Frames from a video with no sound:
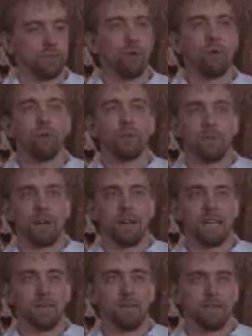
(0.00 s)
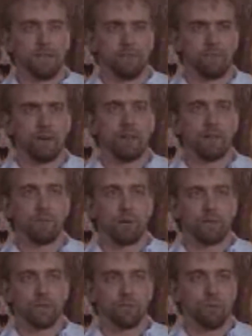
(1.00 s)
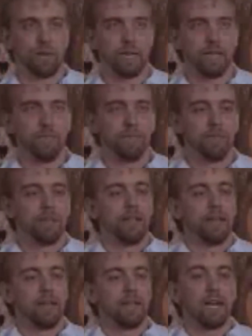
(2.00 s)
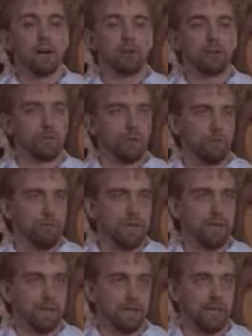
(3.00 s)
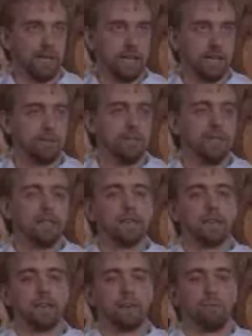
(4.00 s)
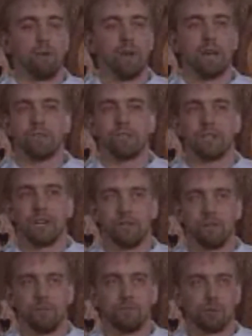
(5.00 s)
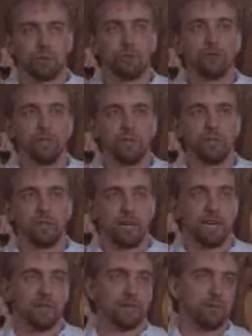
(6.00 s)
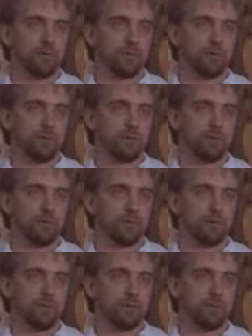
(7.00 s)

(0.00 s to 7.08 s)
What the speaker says: goal in mind, but in a fairly oppressive way. And characters you'd meet in the game were not just either truly good guys or